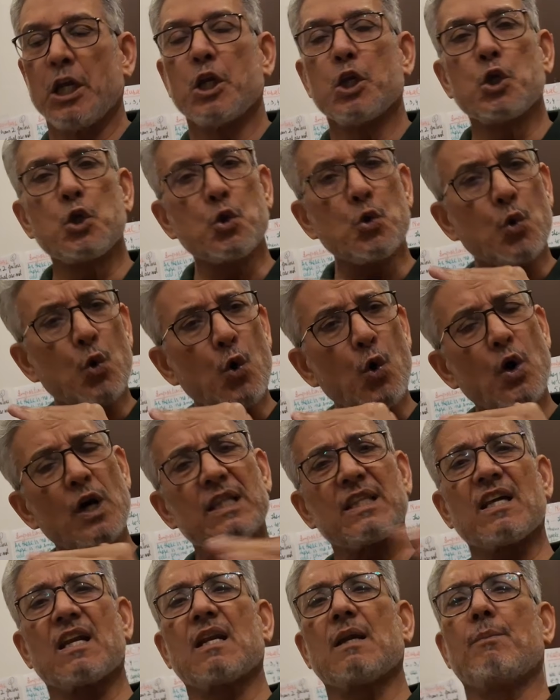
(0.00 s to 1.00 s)
No
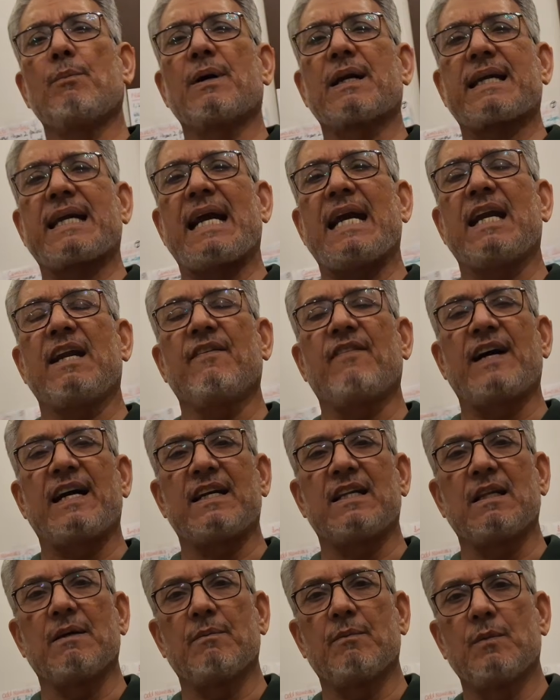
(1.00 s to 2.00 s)
other number can
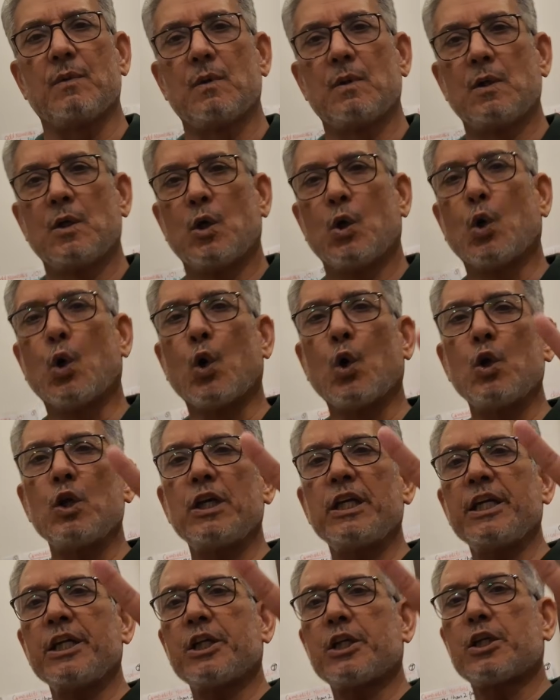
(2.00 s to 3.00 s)
divide them.
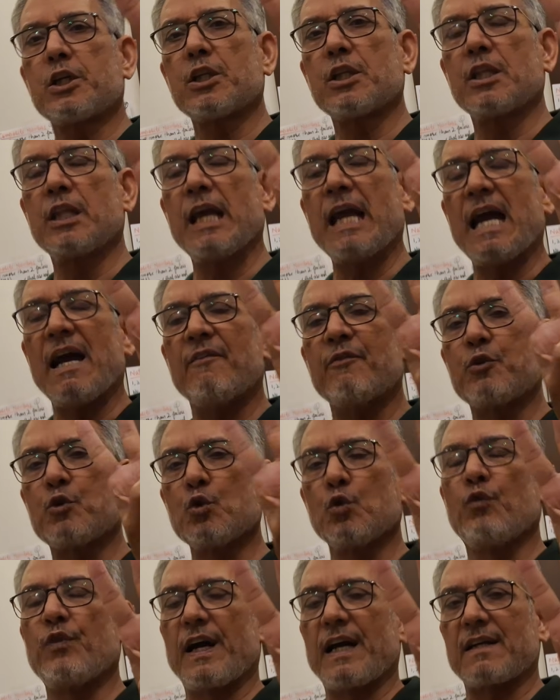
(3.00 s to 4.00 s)
Only they have
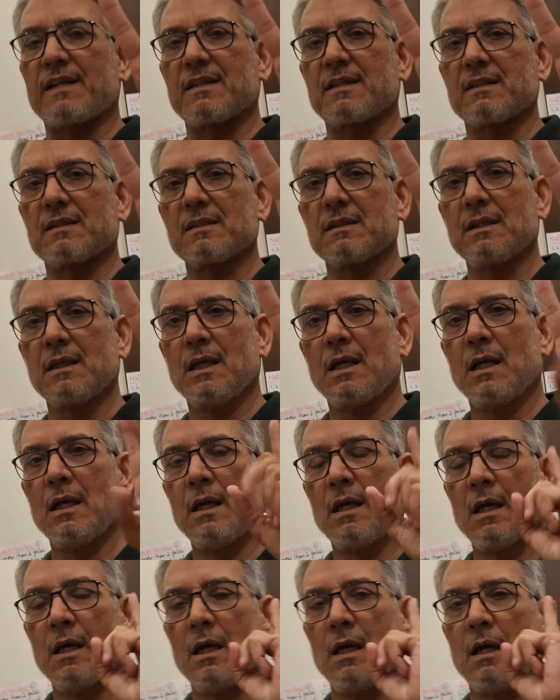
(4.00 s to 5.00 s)
2 factors.
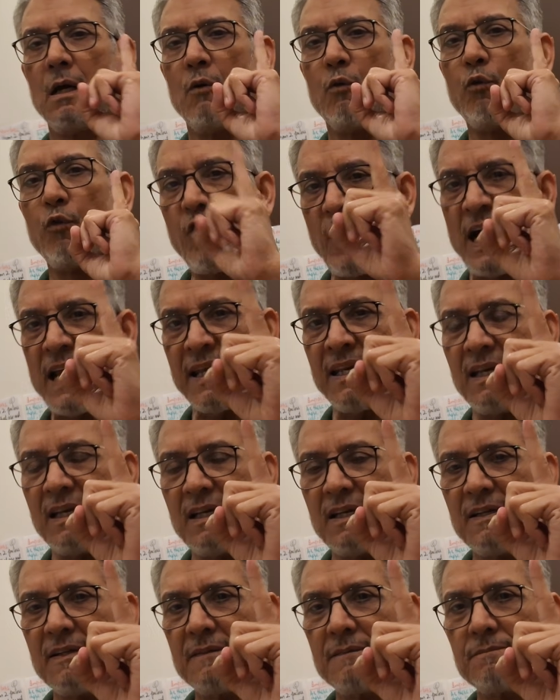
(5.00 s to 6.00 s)

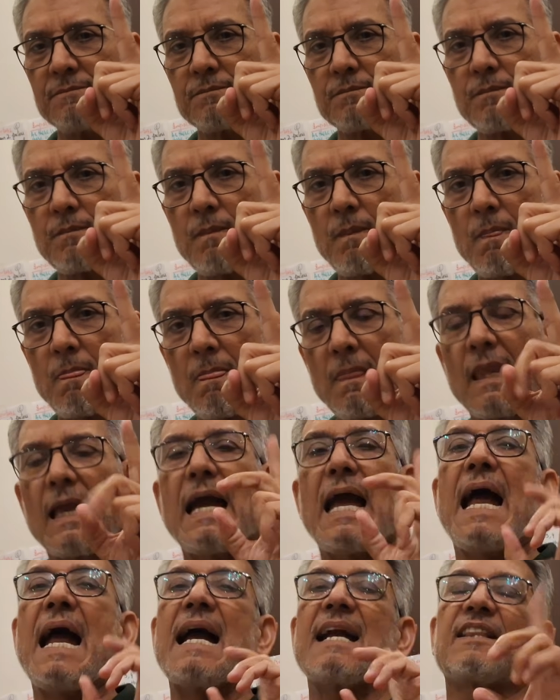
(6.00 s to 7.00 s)
1
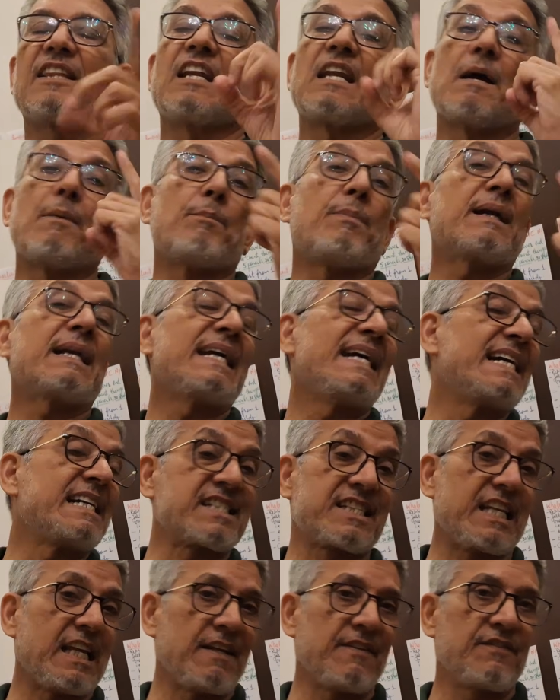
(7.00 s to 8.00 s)
and the number
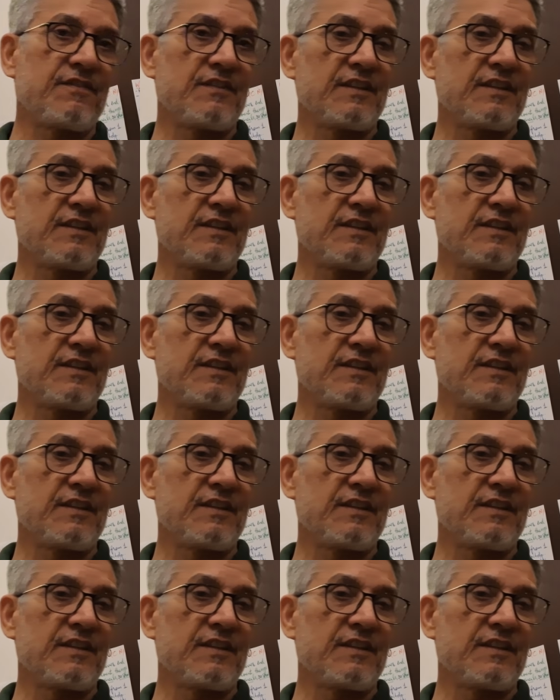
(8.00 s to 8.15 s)
itself.